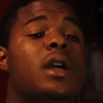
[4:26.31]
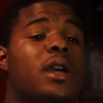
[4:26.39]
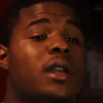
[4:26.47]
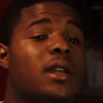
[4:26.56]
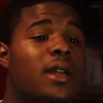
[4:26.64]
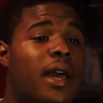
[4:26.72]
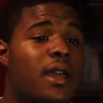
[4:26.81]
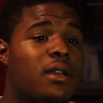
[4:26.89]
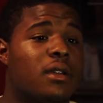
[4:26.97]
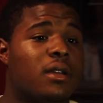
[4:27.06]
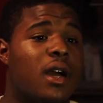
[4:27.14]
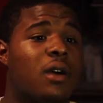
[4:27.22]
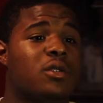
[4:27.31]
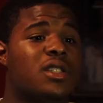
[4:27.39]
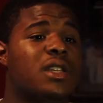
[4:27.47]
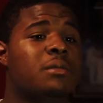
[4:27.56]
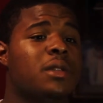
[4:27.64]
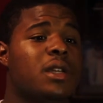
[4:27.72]
And like I was
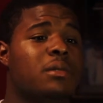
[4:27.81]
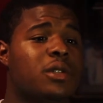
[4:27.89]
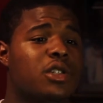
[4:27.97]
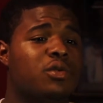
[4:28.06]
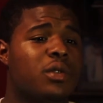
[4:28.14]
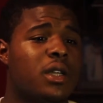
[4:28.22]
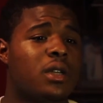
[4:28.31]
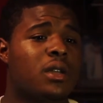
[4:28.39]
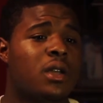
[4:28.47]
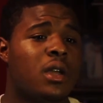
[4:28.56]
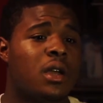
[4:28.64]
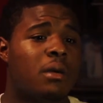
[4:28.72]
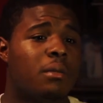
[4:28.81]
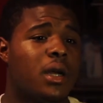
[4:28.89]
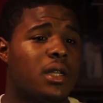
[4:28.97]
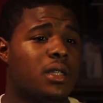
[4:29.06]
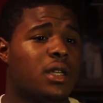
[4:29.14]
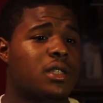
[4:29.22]
tempting him to swing,
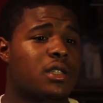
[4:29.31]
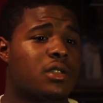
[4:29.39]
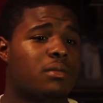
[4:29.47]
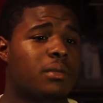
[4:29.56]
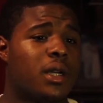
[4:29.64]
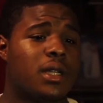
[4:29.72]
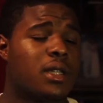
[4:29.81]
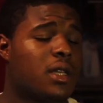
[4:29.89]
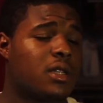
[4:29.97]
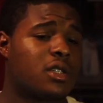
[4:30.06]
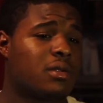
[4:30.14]
but he didn't